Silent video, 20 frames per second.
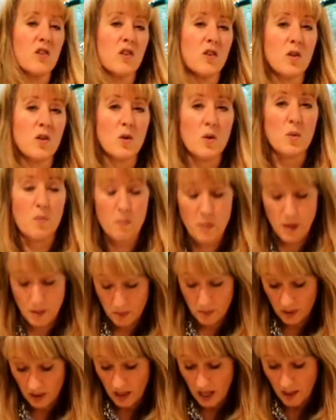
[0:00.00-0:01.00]
to
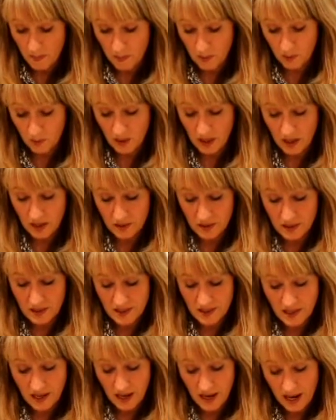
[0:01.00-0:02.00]
bubble up around the
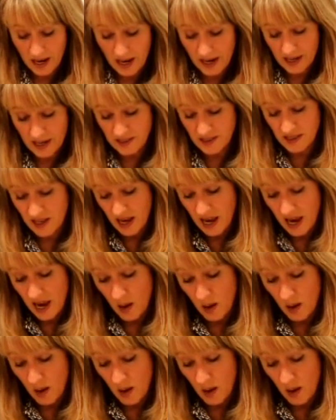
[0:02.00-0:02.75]
sides.